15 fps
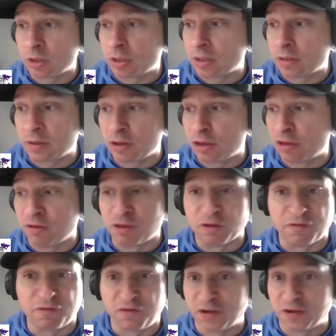the
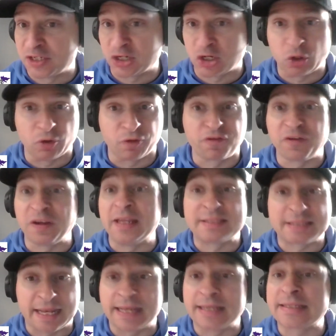physical feats
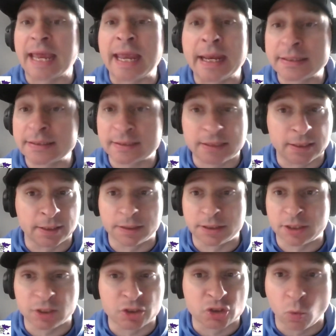that it takes to
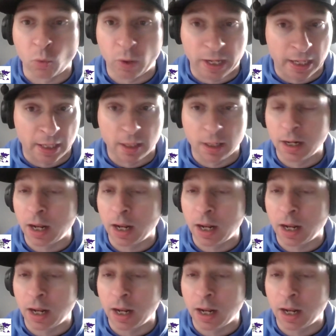win,